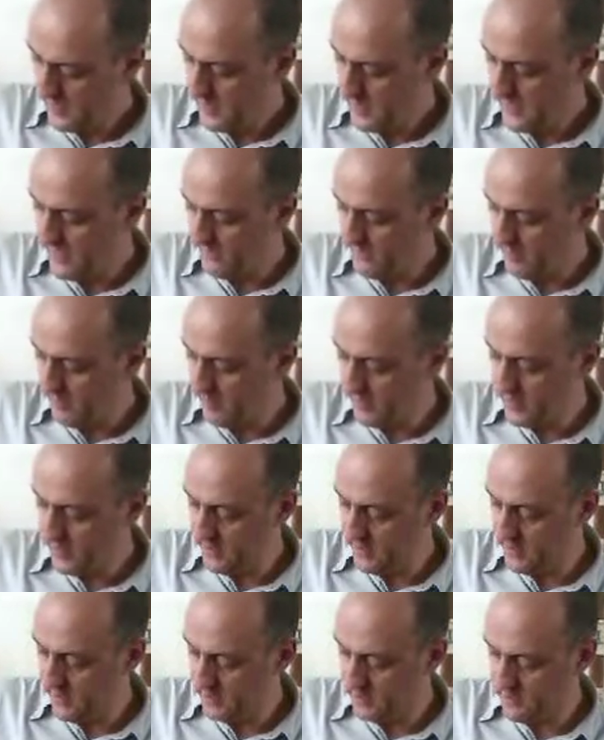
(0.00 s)
If I
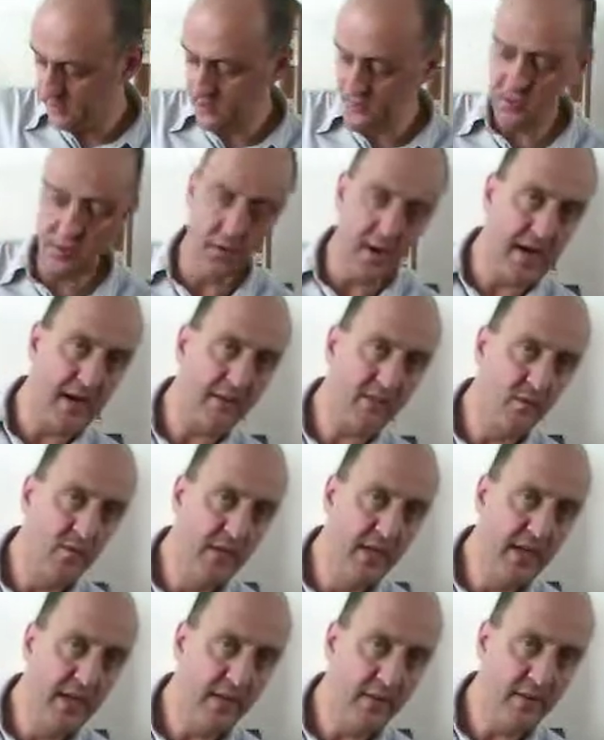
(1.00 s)
wanted to have a
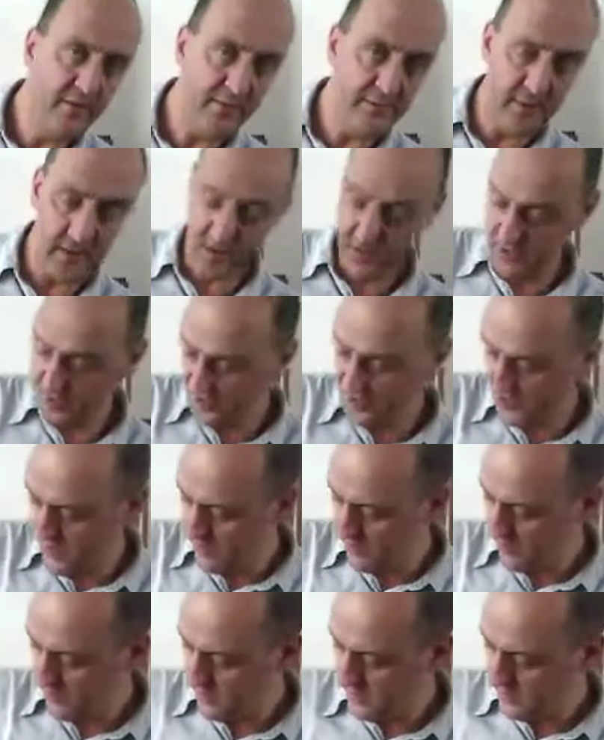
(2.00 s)
really funky
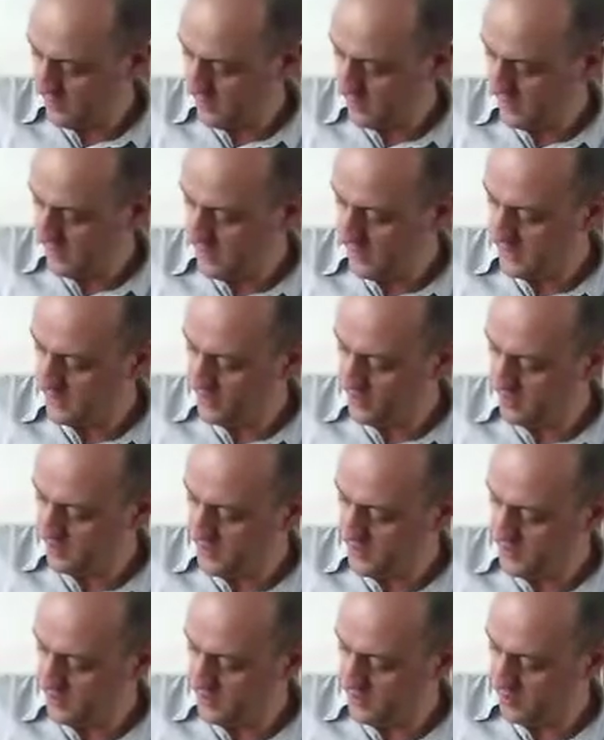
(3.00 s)
sound, I can
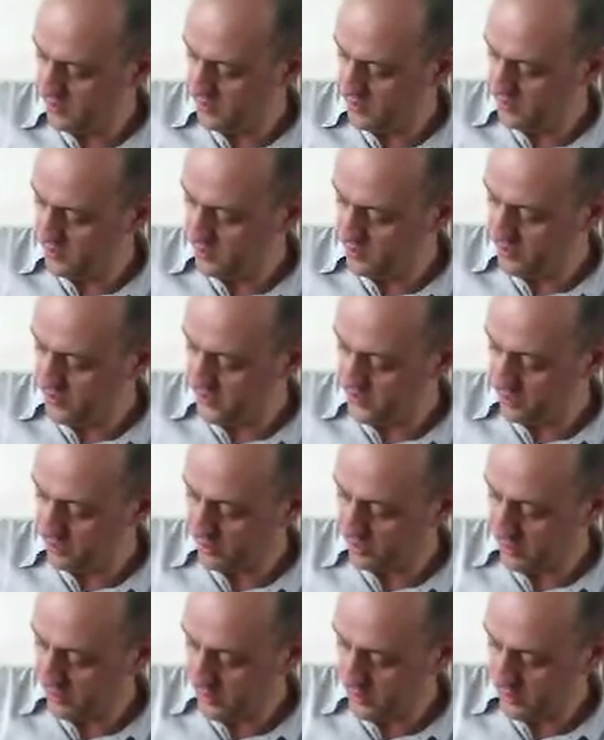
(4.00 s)
switch to single
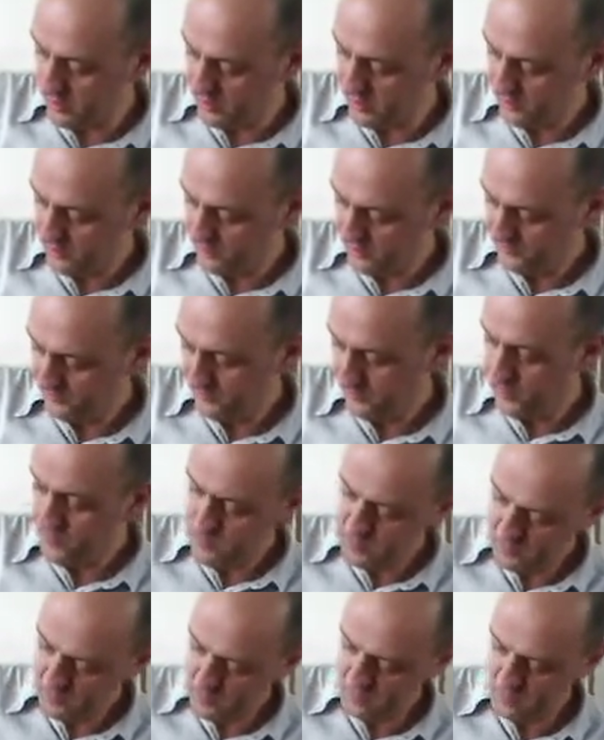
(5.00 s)
coil,
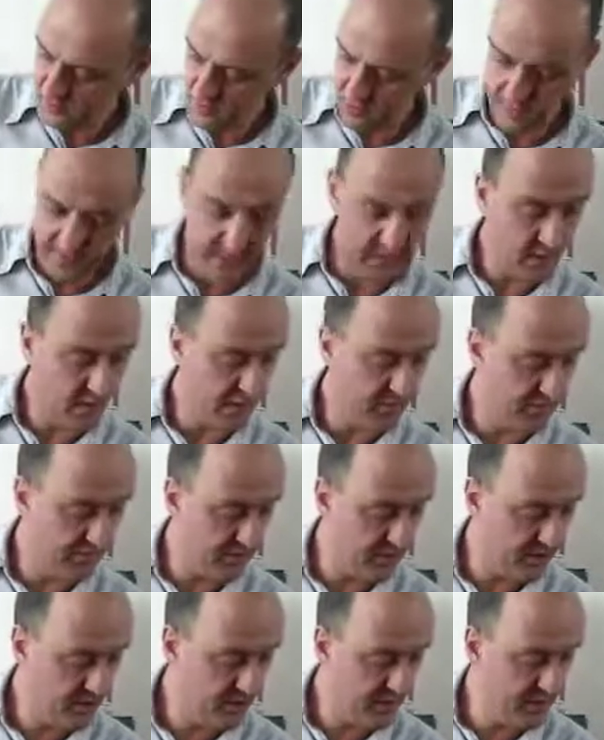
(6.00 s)
crank up the
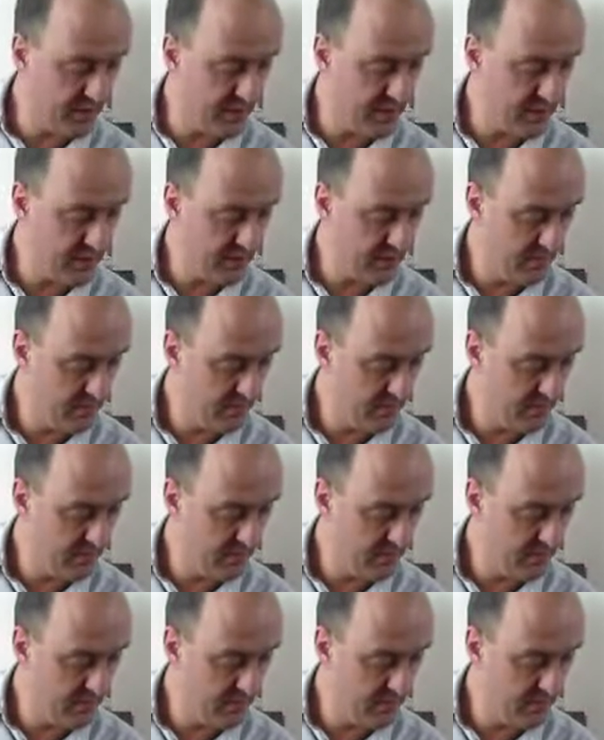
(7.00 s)
volume a bit.